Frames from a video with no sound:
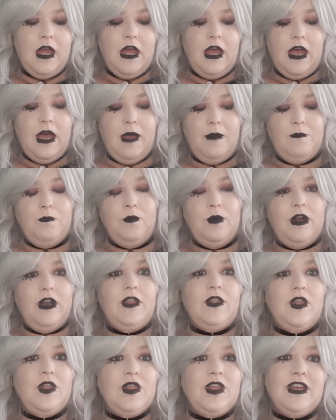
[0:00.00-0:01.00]
One
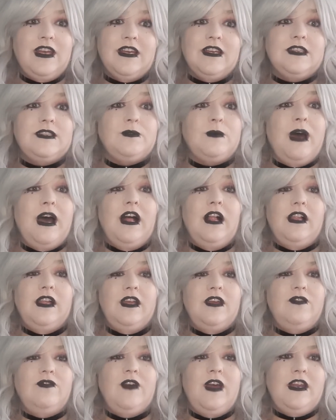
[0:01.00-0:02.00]
other thing as well,
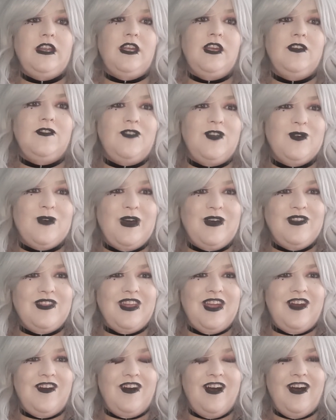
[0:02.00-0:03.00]
if any of you out
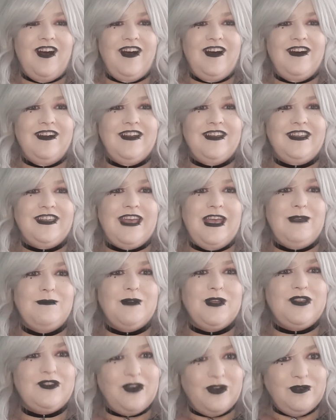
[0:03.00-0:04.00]
there are Game
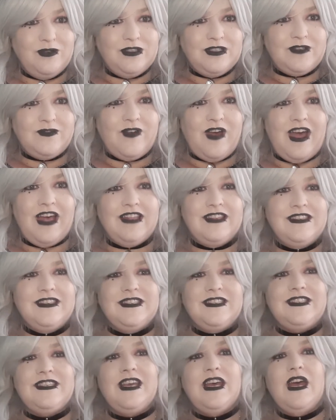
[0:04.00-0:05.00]
of Thrones
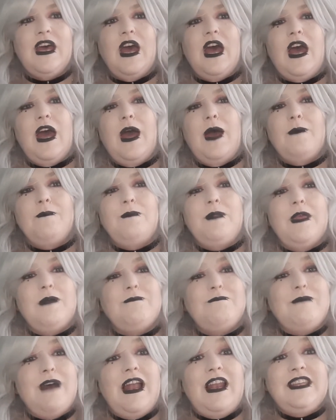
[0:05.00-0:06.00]
fans,
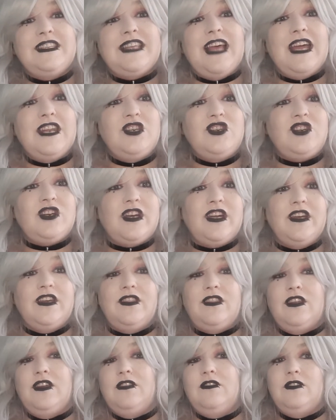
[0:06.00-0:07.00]

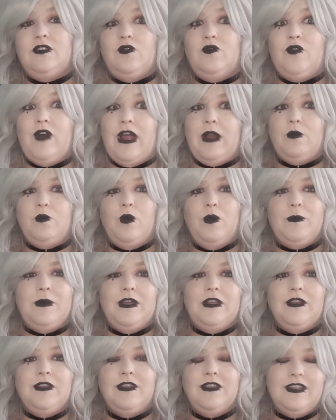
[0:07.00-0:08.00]
Melisandre, the Red
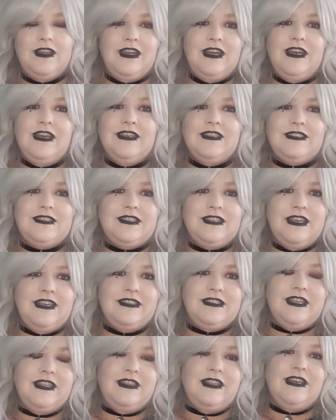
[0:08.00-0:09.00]
Woman, is
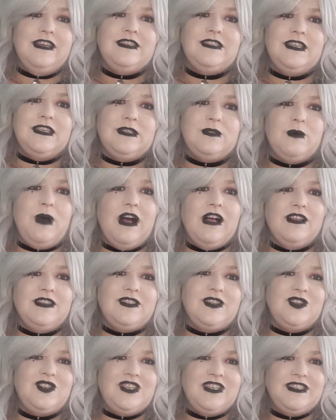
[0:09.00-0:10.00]
in this as well.
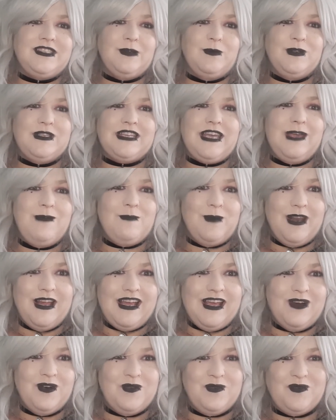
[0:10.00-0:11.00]
So she's someone to keep an
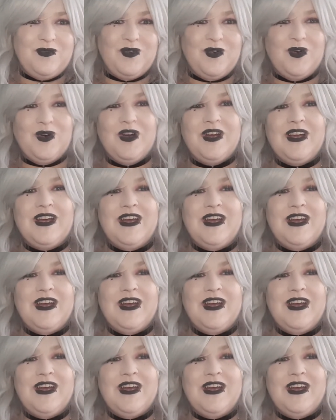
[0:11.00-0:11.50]
eye out for.